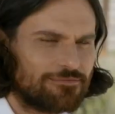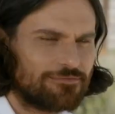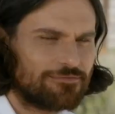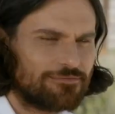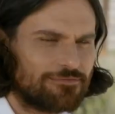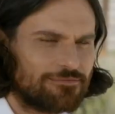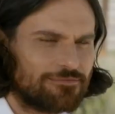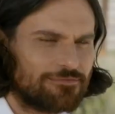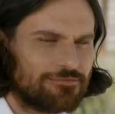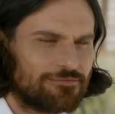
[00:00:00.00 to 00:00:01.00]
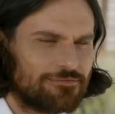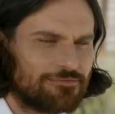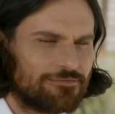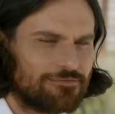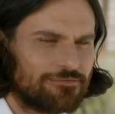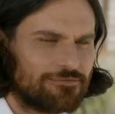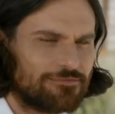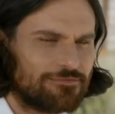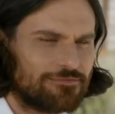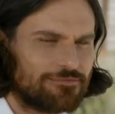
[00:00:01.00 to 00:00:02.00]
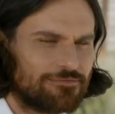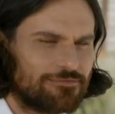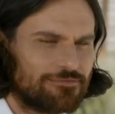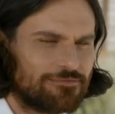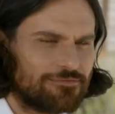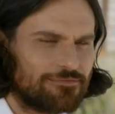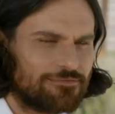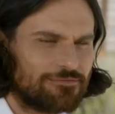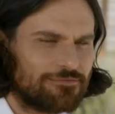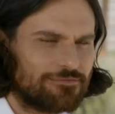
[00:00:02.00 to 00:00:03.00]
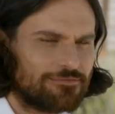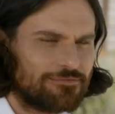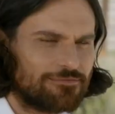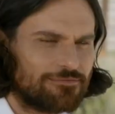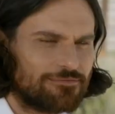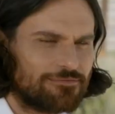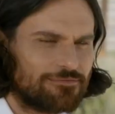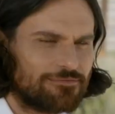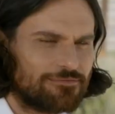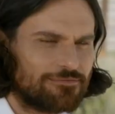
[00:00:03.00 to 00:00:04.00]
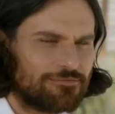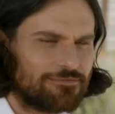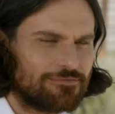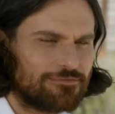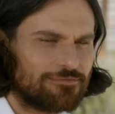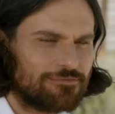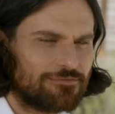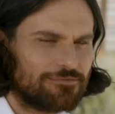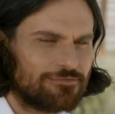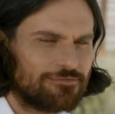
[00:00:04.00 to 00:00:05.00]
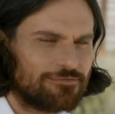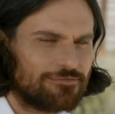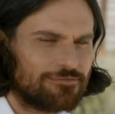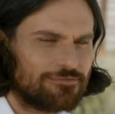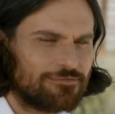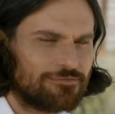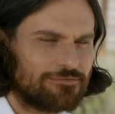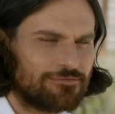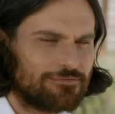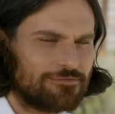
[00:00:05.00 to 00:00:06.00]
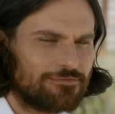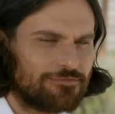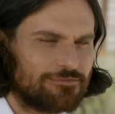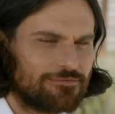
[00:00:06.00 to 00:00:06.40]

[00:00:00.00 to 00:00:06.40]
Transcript: (silence)